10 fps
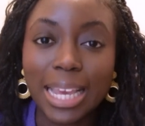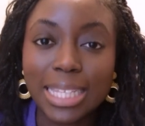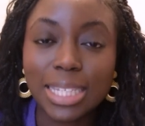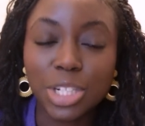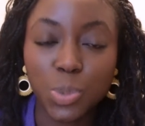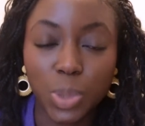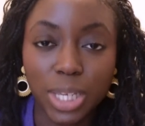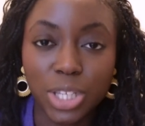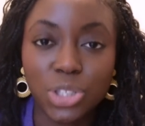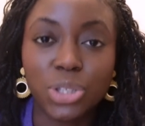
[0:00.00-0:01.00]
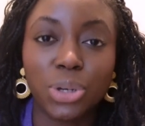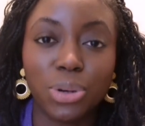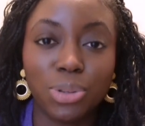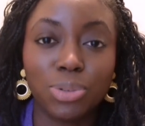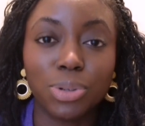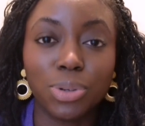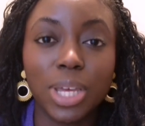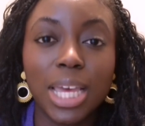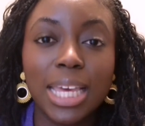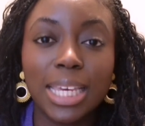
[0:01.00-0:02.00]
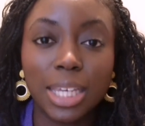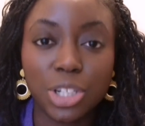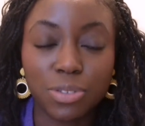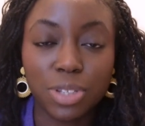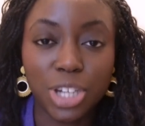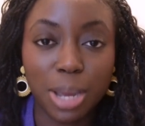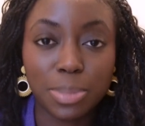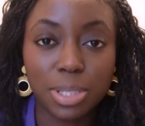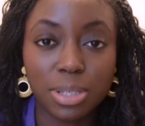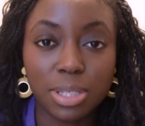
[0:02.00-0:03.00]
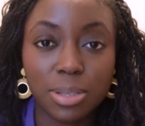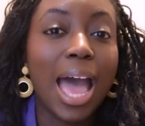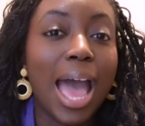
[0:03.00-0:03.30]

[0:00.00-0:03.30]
8-ish weeks to go through each of the chapters.